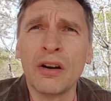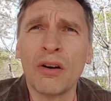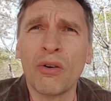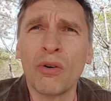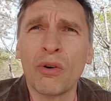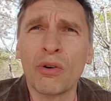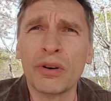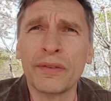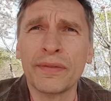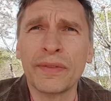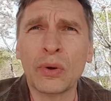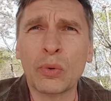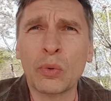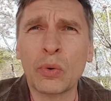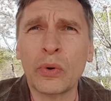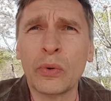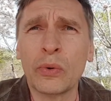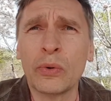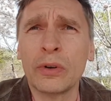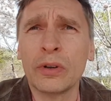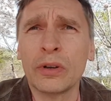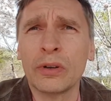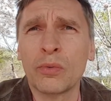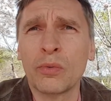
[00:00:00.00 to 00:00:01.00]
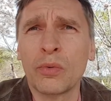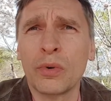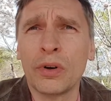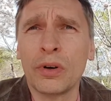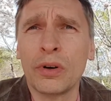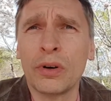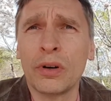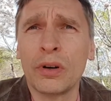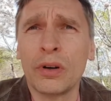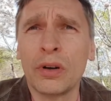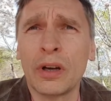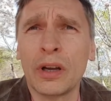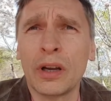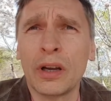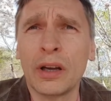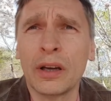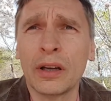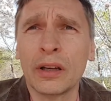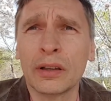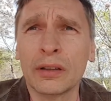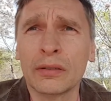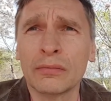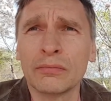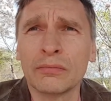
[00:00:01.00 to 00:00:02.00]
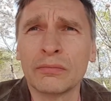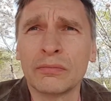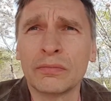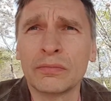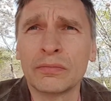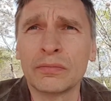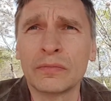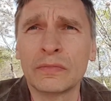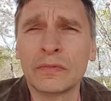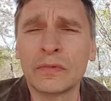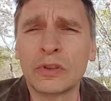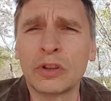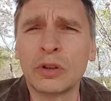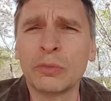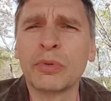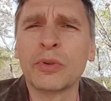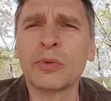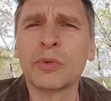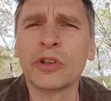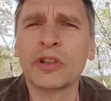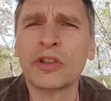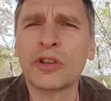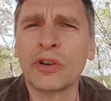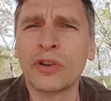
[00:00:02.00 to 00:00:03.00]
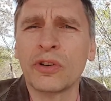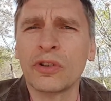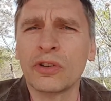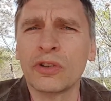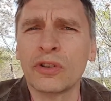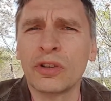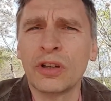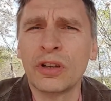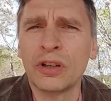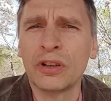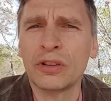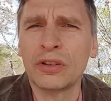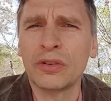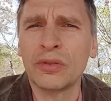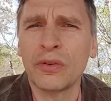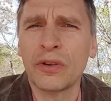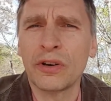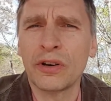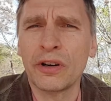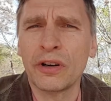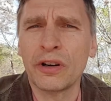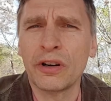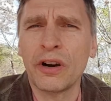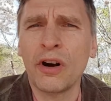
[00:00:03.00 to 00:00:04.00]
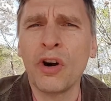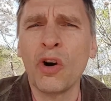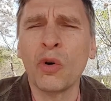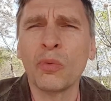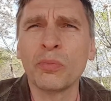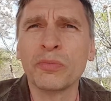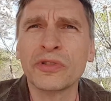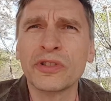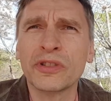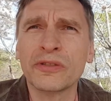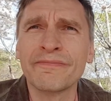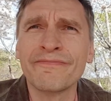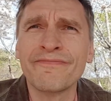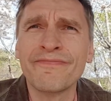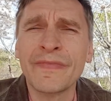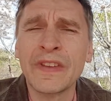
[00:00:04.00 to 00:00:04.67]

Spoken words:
or if they were to be returned to their homes.